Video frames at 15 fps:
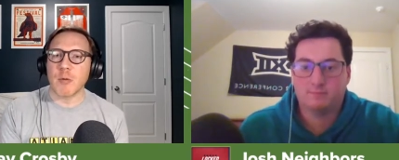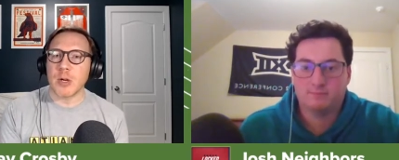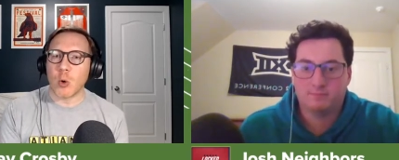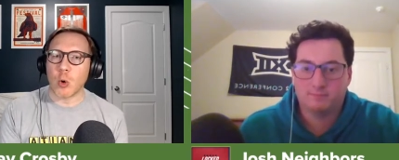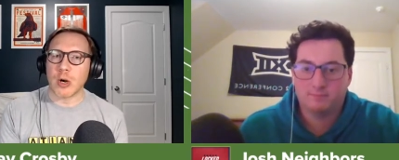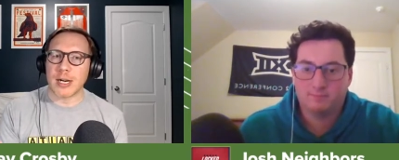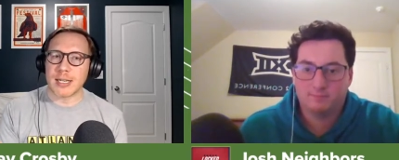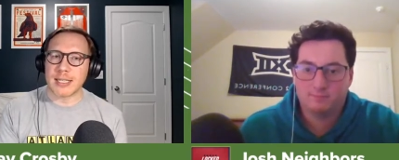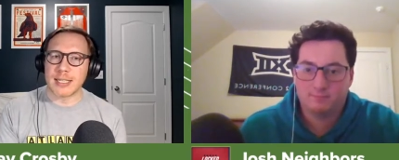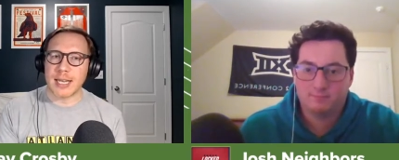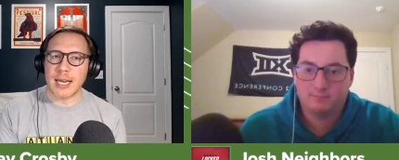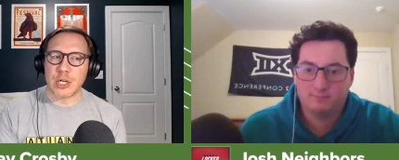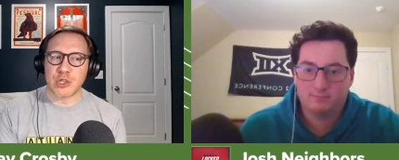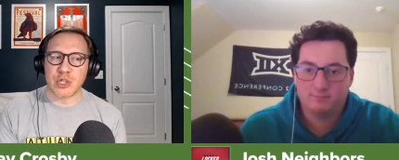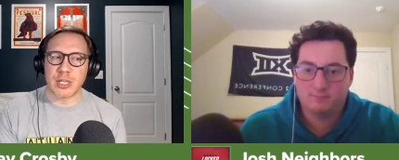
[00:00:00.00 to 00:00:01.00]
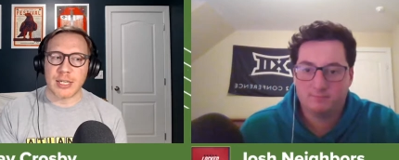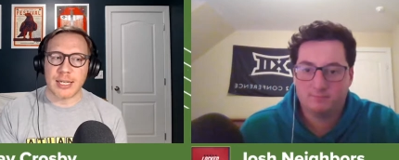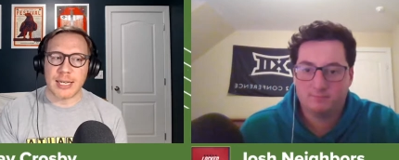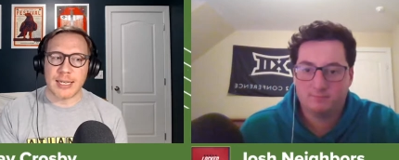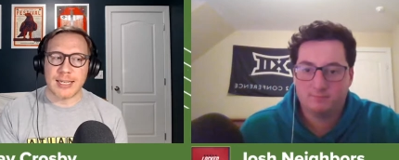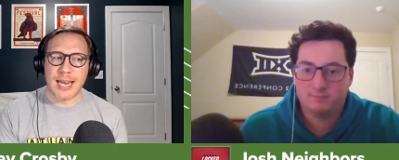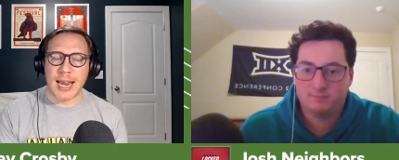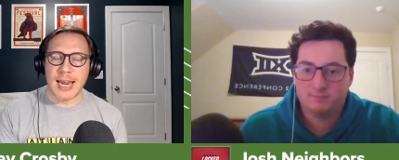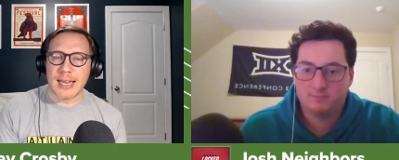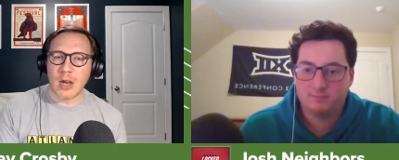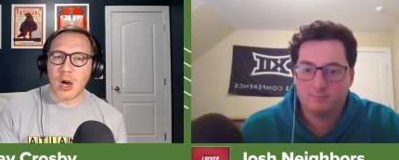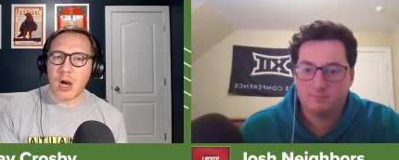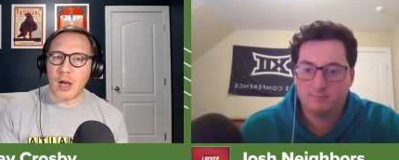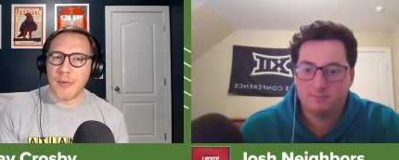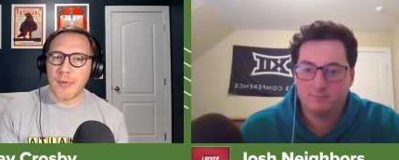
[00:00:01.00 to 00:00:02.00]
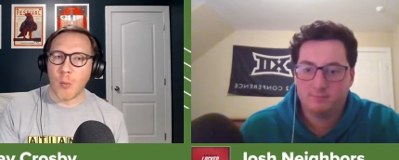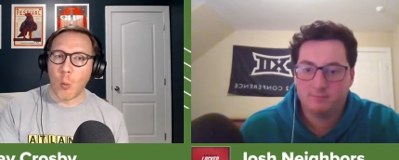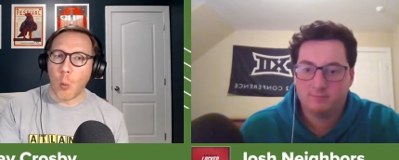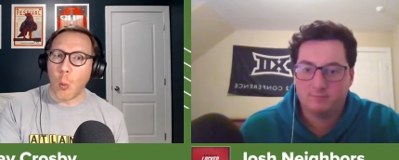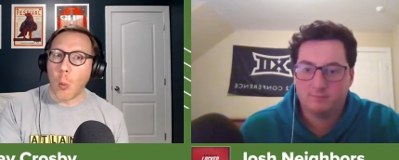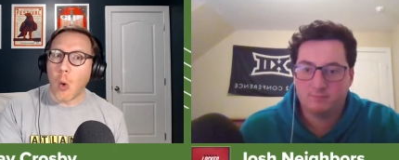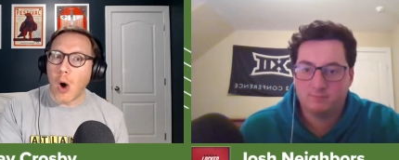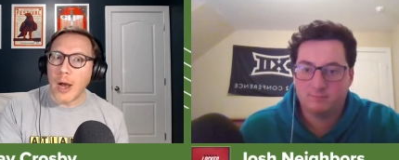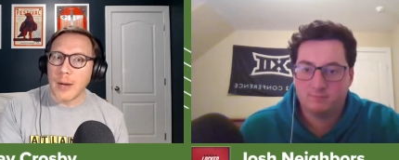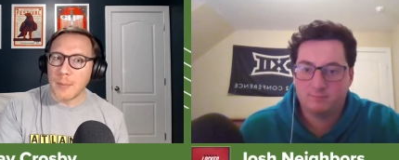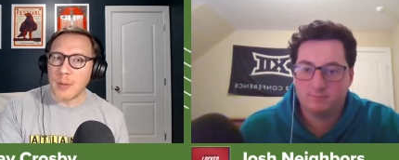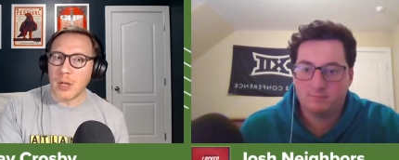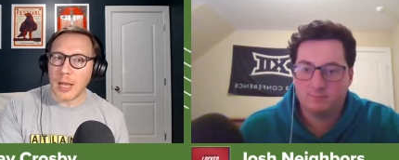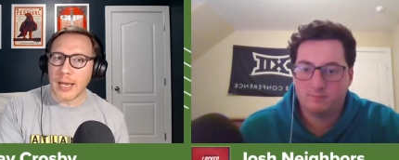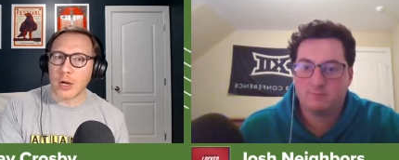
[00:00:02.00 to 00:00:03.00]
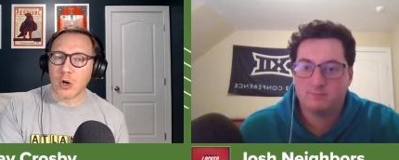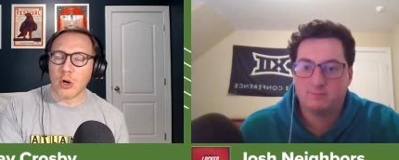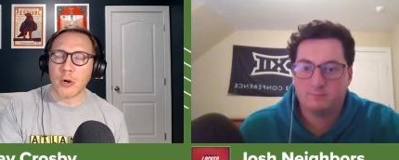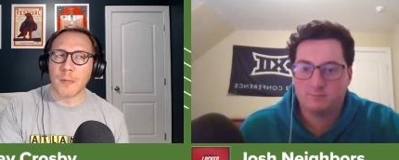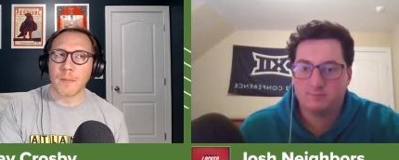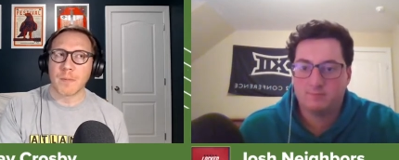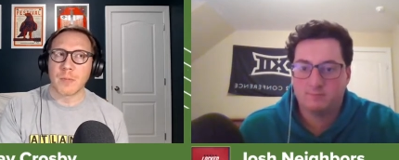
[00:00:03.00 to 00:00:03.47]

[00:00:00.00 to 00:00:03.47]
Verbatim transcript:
Speaker 1: every organization can take on one player